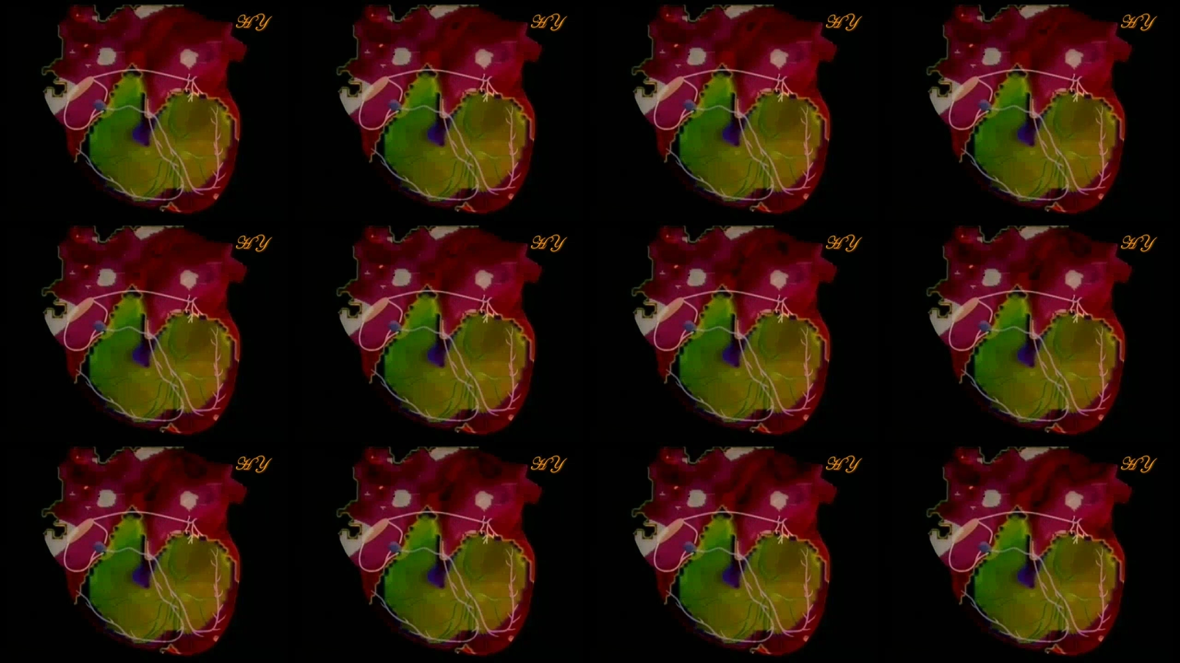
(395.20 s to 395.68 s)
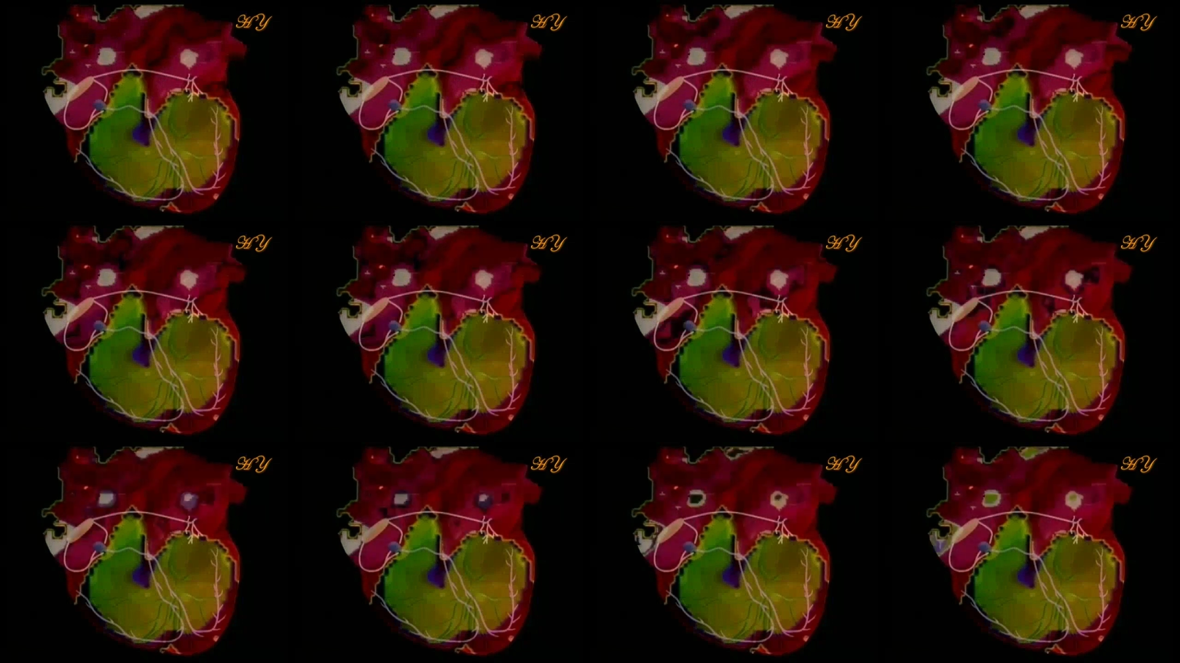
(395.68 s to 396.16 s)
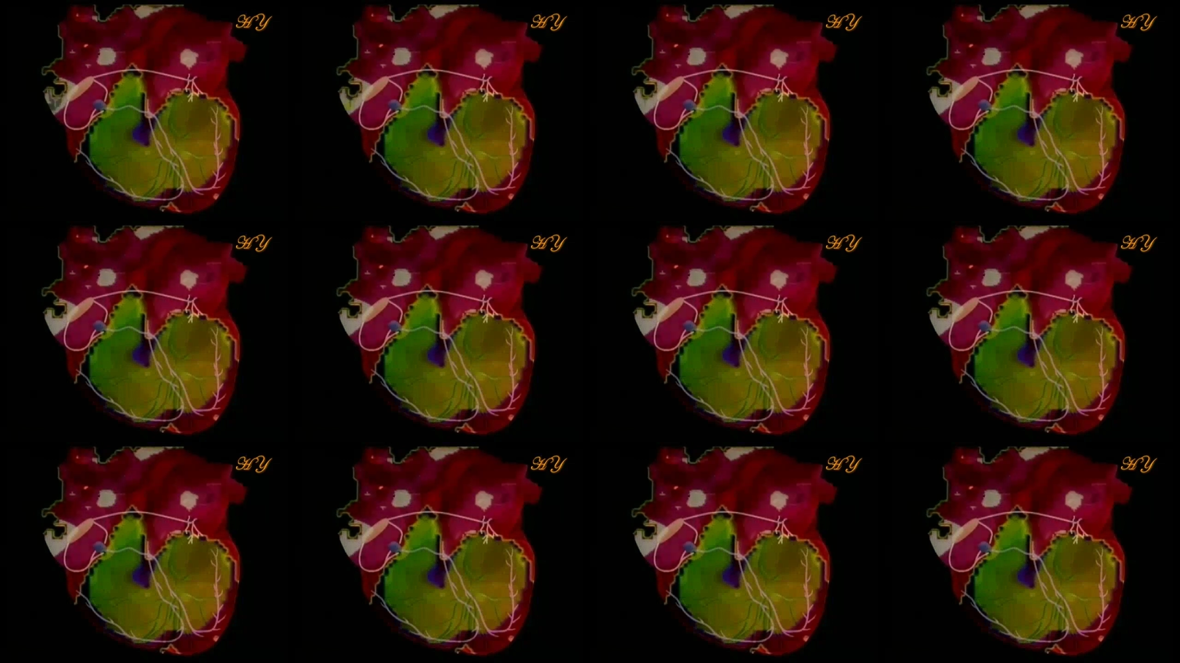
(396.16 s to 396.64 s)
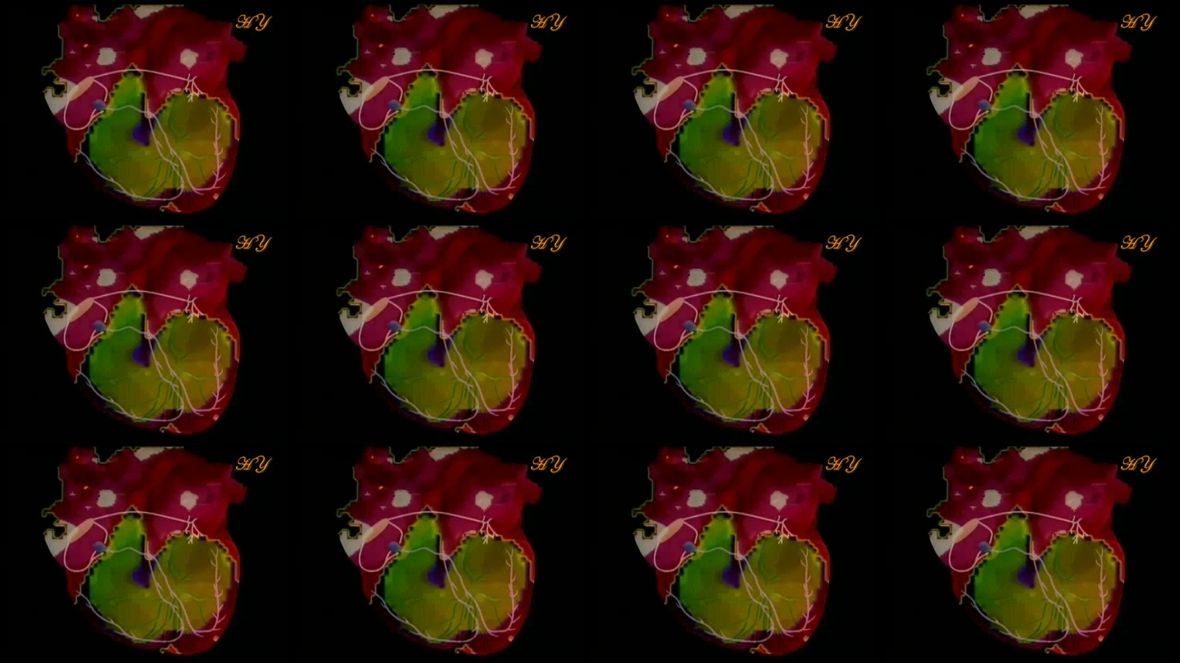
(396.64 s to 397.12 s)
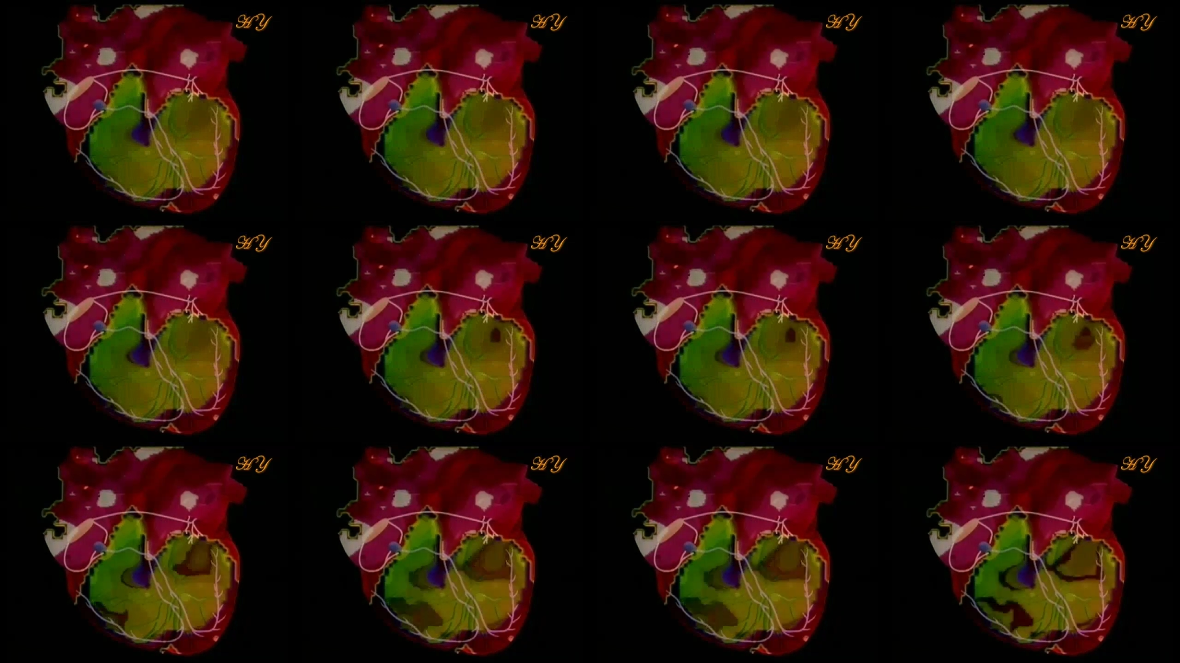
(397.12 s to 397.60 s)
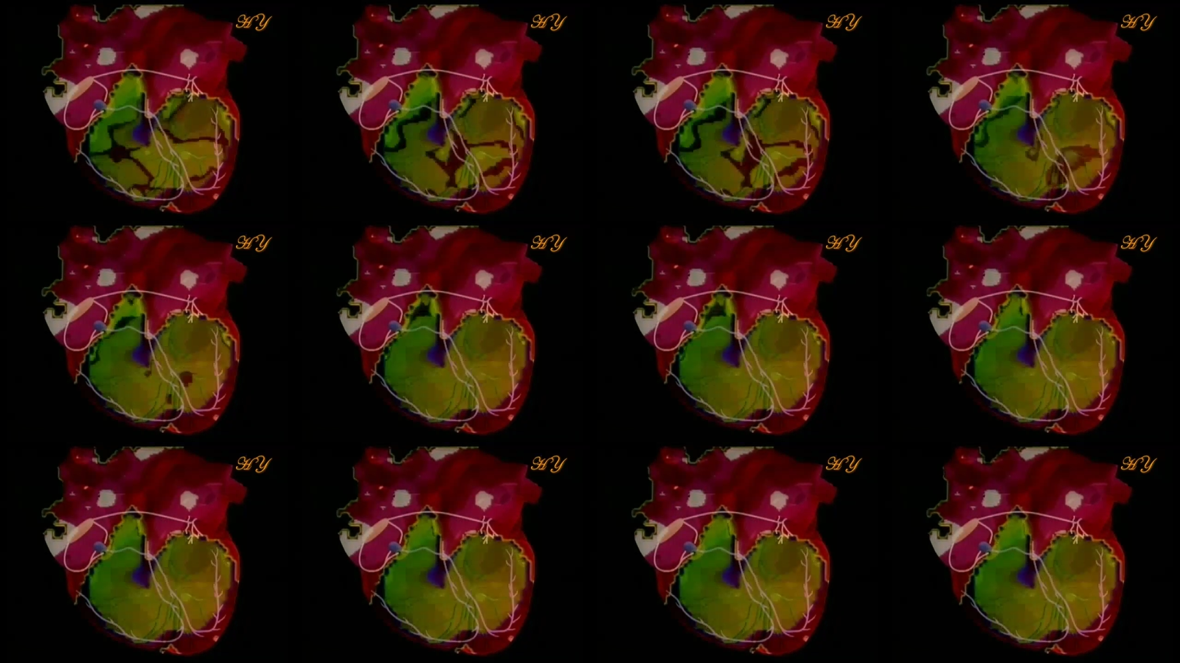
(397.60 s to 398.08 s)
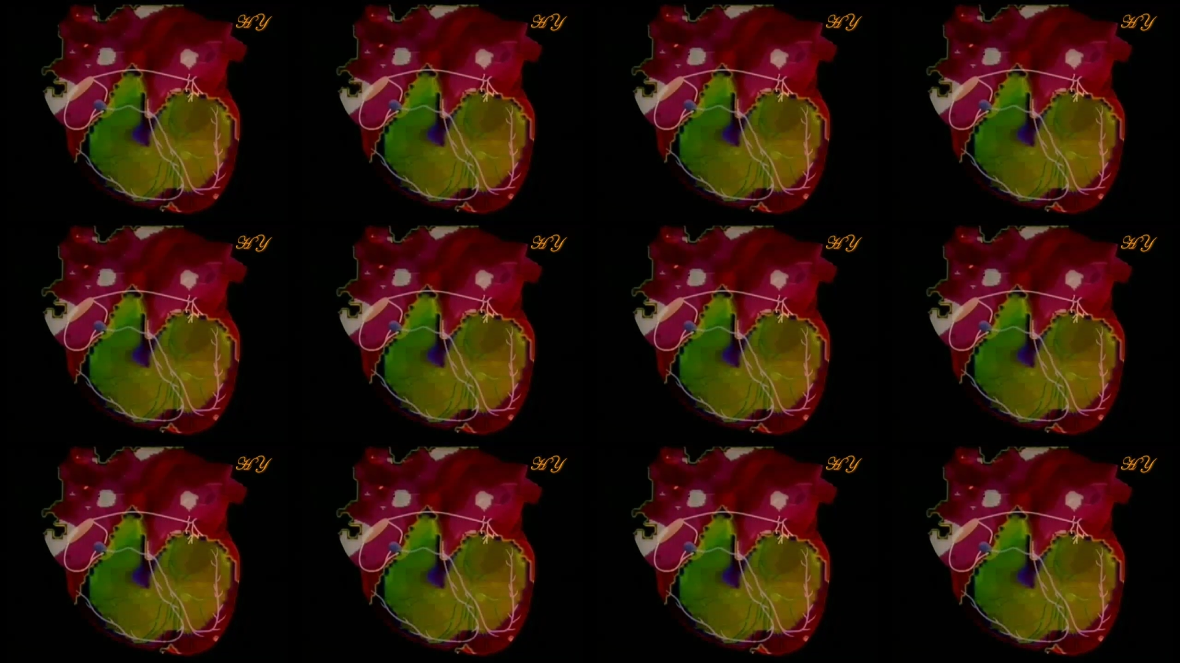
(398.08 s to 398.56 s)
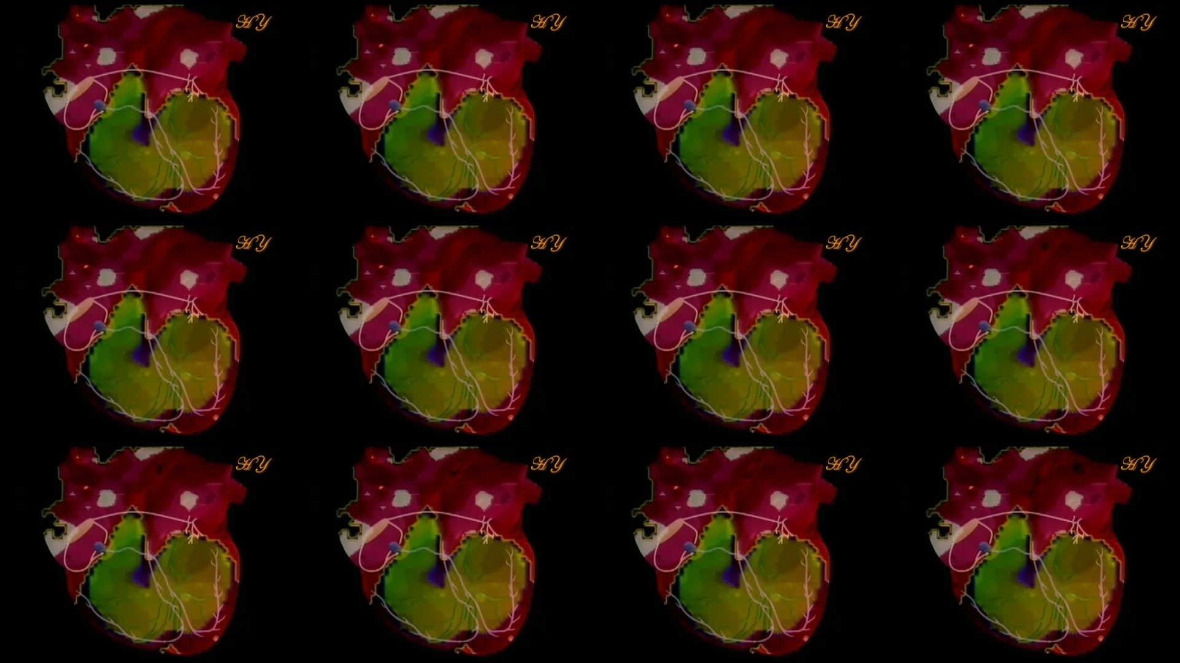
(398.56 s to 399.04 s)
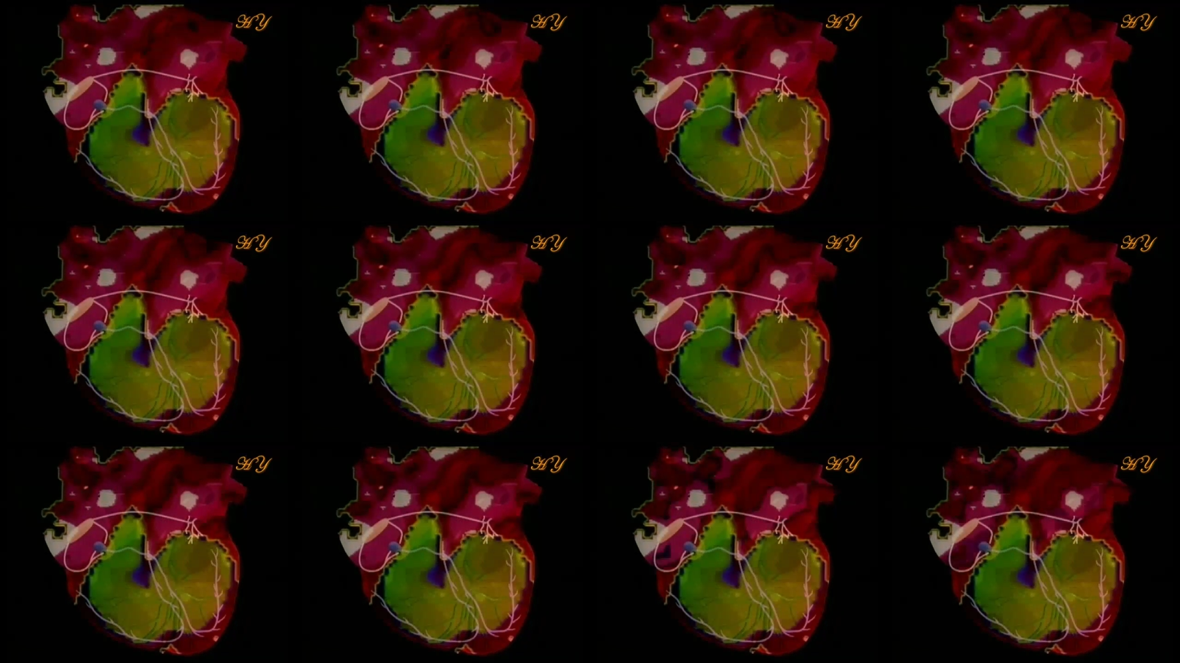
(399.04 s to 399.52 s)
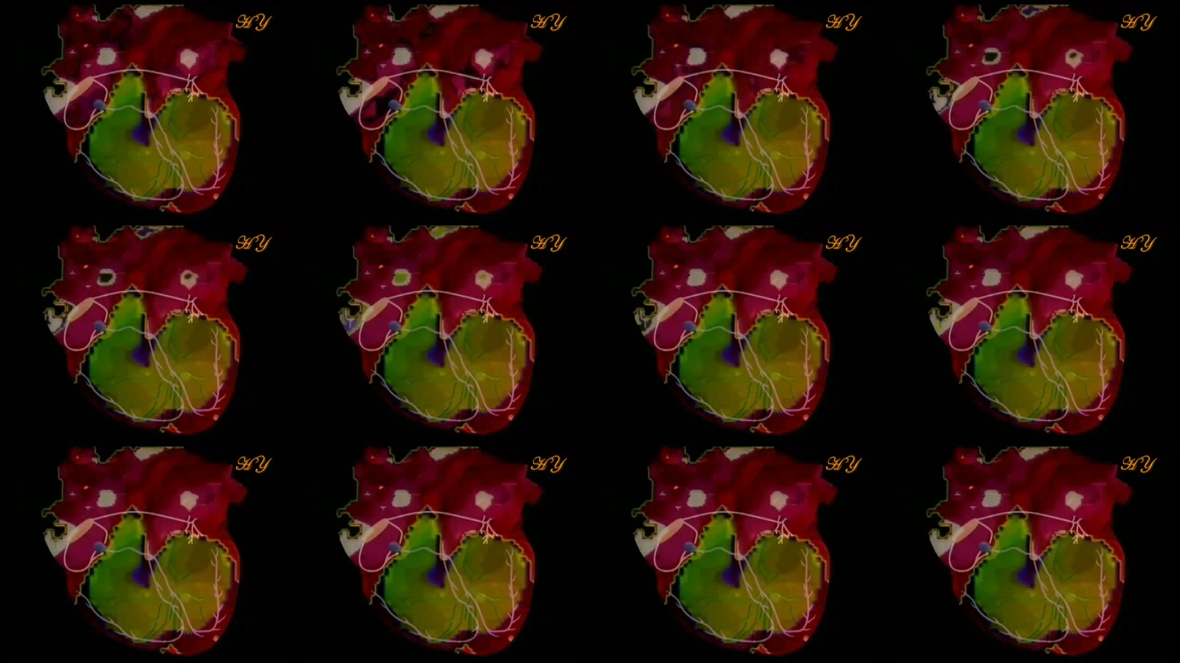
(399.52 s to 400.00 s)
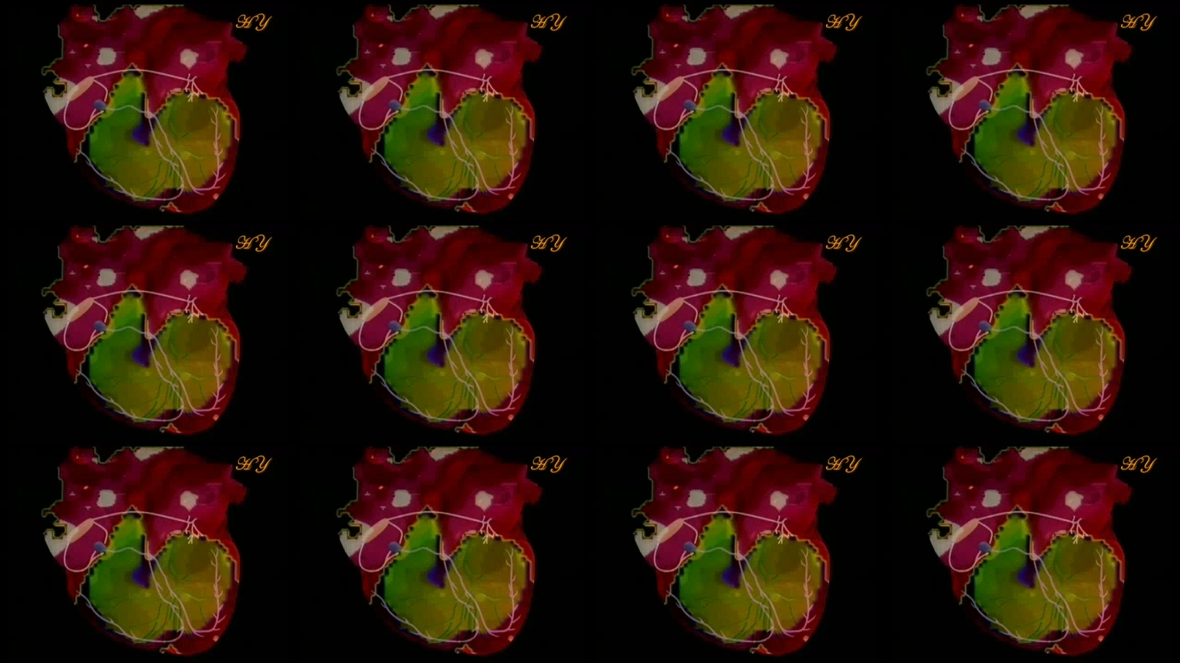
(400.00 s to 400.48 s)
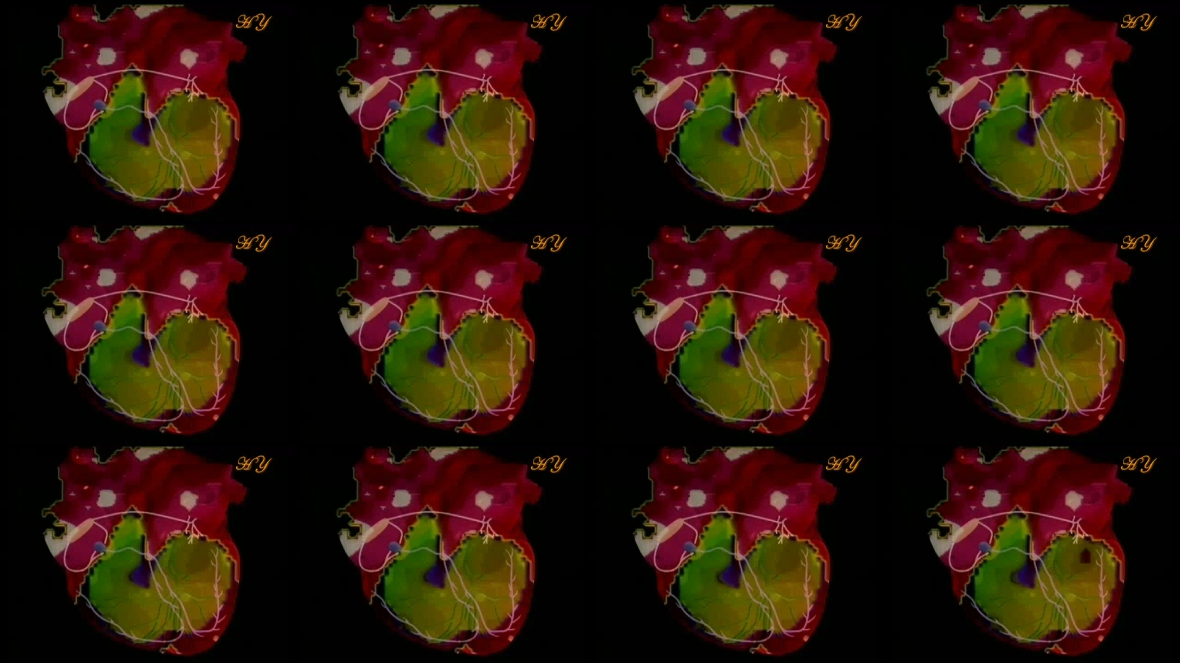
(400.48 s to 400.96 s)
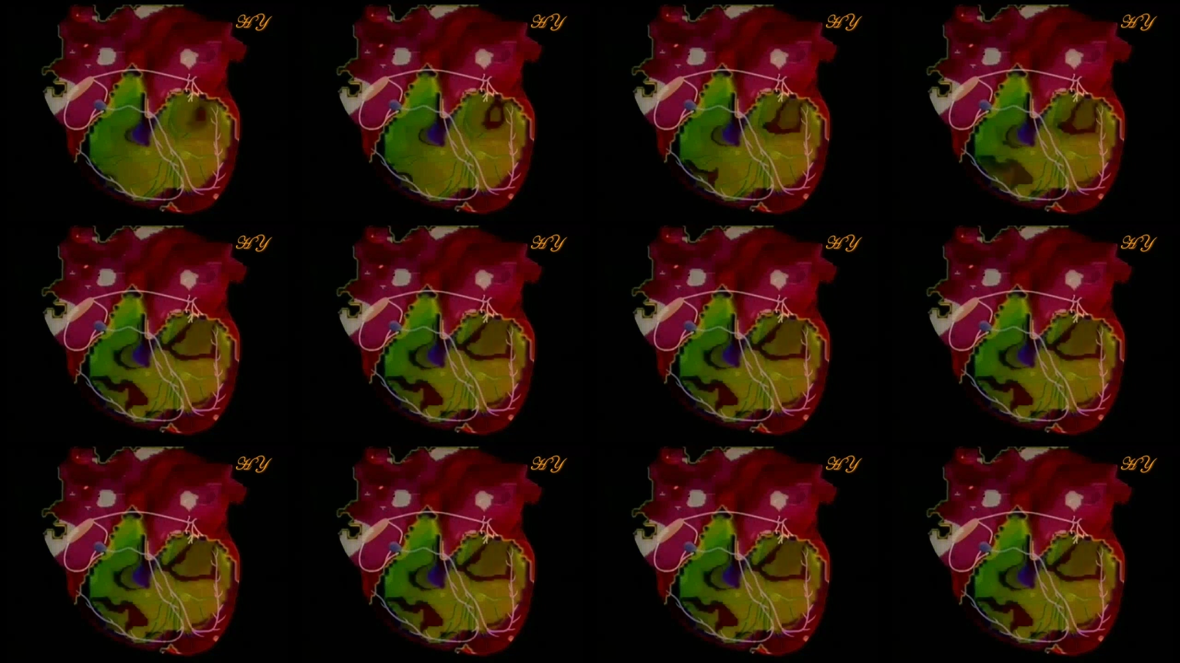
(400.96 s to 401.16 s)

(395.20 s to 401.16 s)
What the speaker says: [unreadable: no face in view]